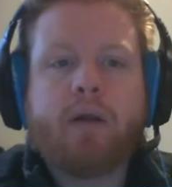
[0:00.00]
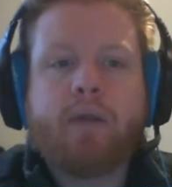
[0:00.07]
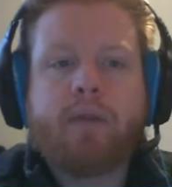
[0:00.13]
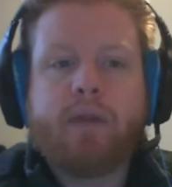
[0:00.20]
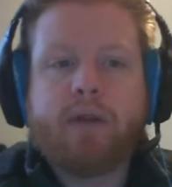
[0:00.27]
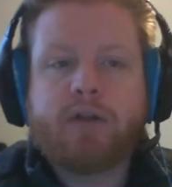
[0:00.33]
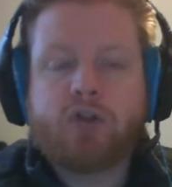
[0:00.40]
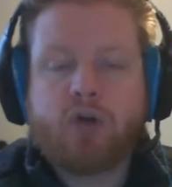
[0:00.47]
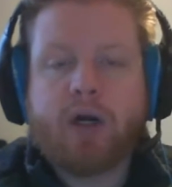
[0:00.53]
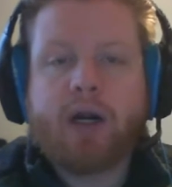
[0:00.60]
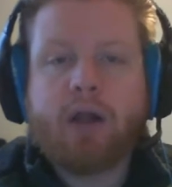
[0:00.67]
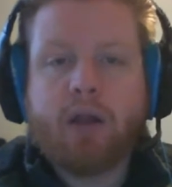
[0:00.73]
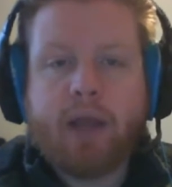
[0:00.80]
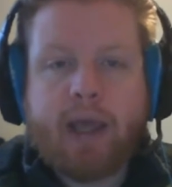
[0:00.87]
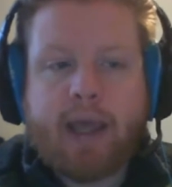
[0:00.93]
the
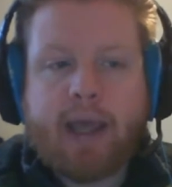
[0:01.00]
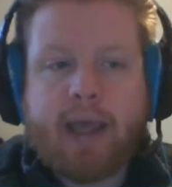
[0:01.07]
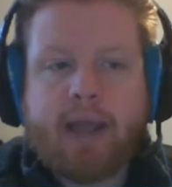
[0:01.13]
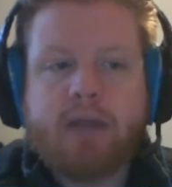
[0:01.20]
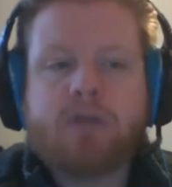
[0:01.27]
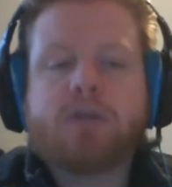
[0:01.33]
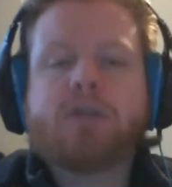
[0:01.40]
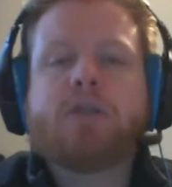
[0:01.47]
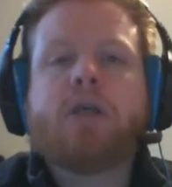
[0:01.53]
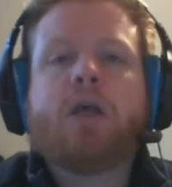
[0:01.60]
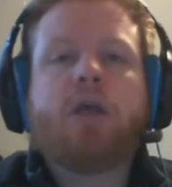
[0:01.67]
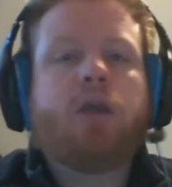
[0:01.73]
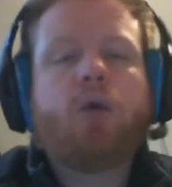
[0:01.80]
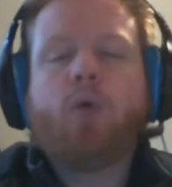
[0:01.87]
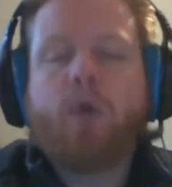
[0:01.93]
trial ends,
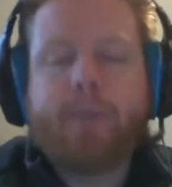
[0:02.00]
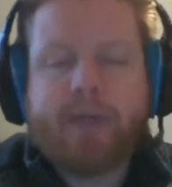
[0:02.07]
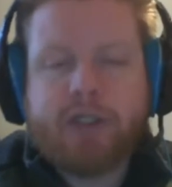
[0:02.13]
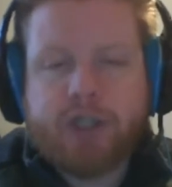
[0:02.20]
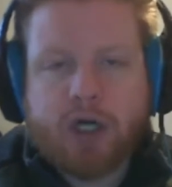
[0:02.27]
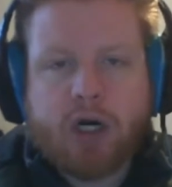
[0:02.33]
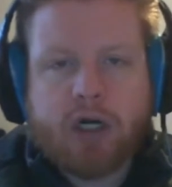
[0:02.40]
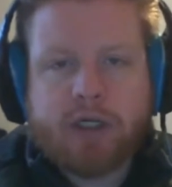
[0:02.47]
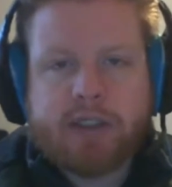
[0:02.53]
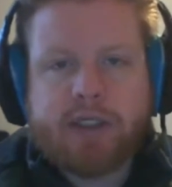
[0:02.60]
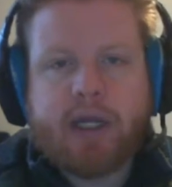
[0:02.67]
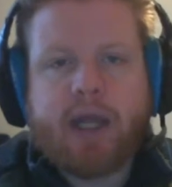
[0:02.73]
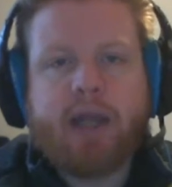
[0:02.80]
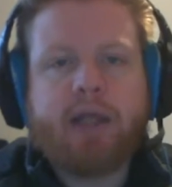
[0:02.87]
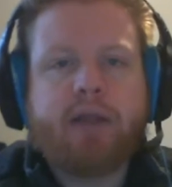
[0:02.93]
you won't be charged
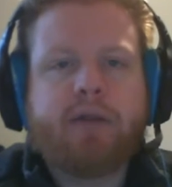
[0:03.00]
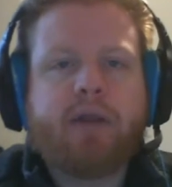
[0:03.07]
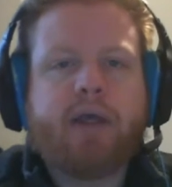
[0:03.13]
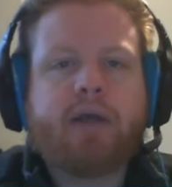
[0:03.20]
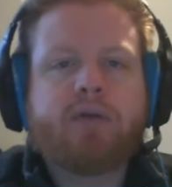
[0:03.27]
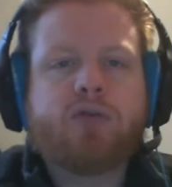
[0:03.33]
anything.